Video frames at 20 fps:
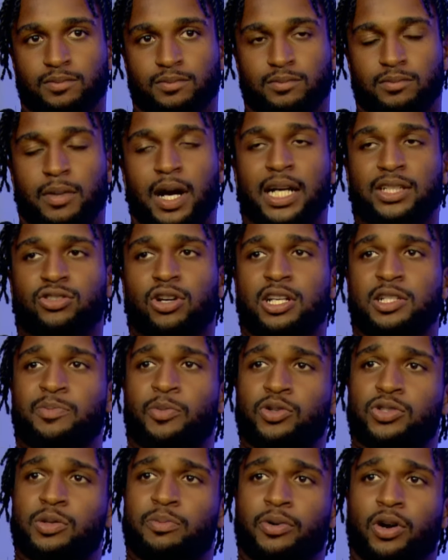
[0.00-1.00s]
Mind you, I
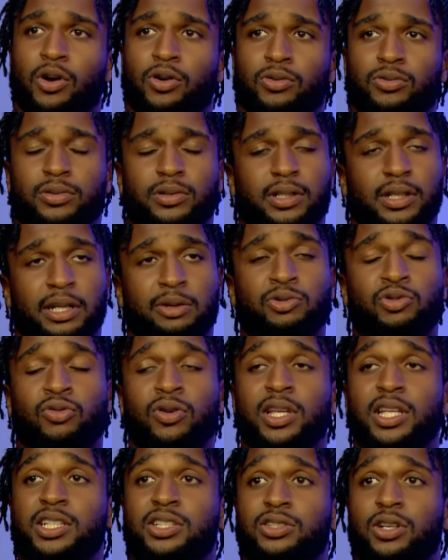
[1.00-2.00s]
spoke to bro. It was
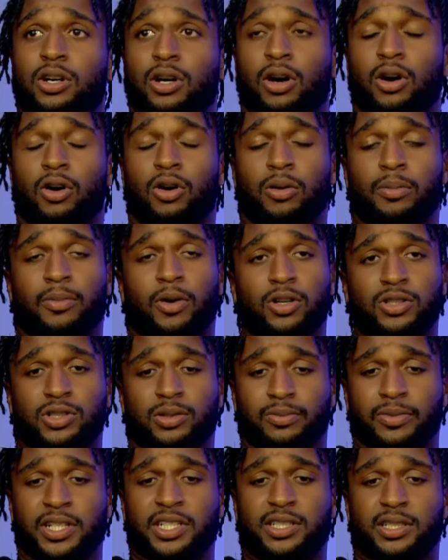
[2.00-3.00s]
really on
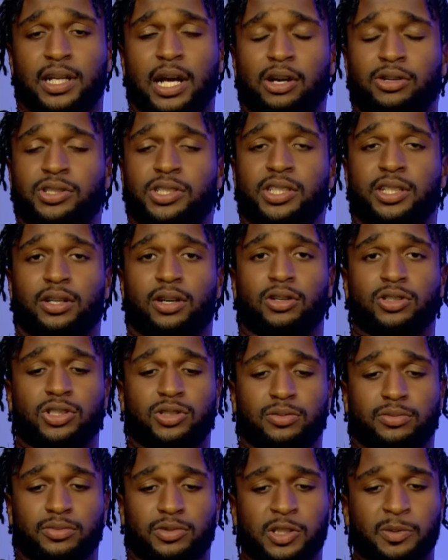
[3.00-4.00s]
some reaching out shit, on
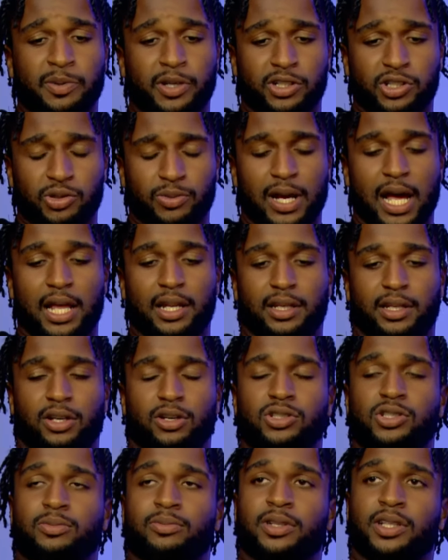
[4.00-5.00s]
some spirituality, on
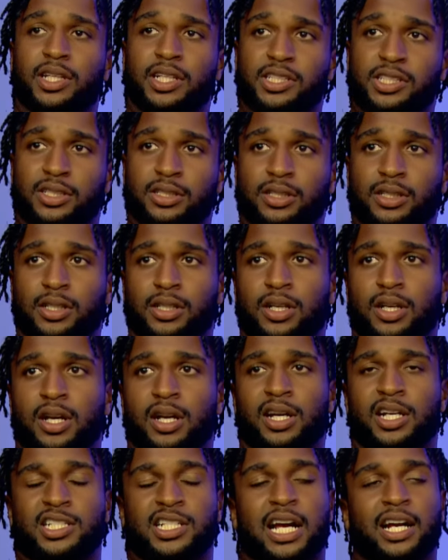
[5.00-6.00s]
some religion.
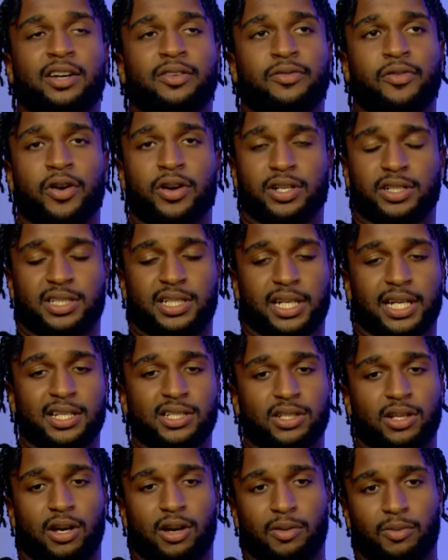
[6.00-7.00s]
Because I converted to
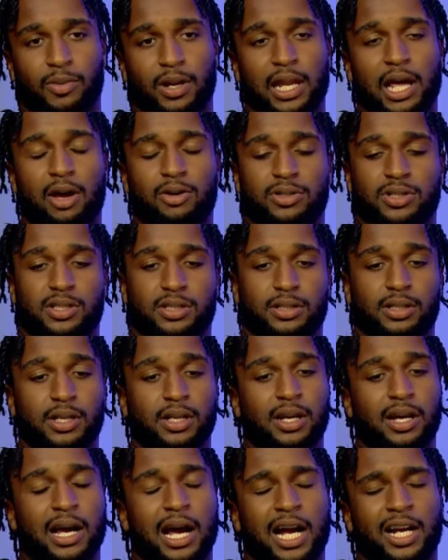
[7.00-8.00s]
Islam
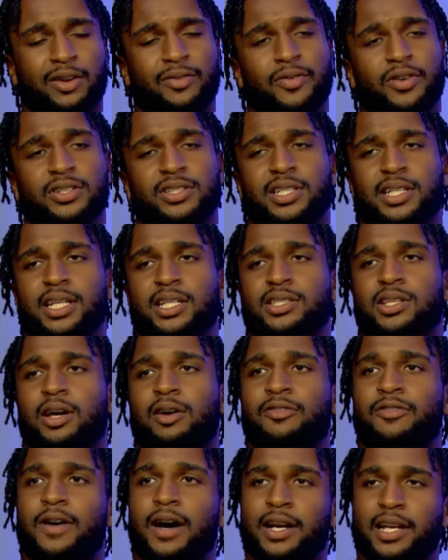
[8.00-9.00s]
I converted to Islam
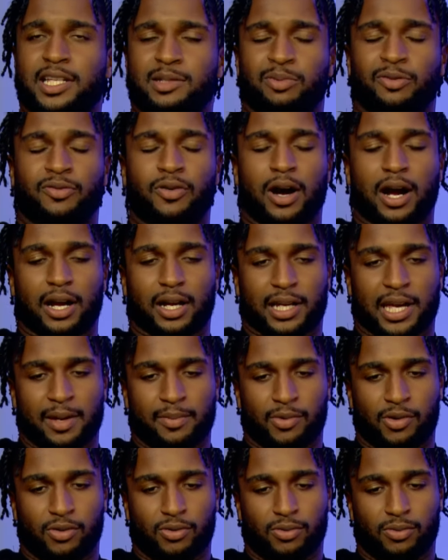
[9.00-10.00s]
5 days before I came
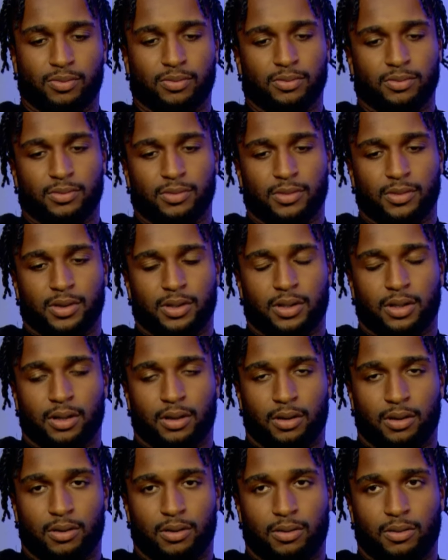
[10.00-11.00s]
home.
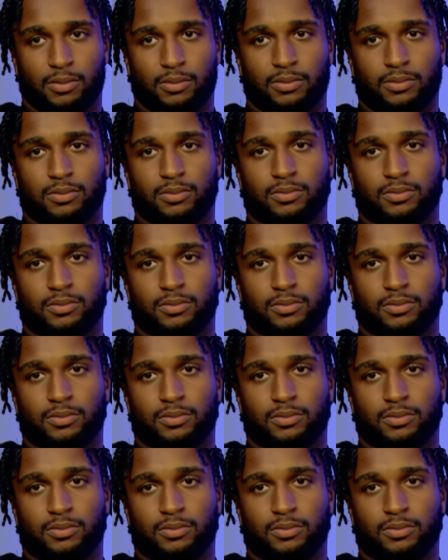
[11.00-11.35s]
Mm-hmm.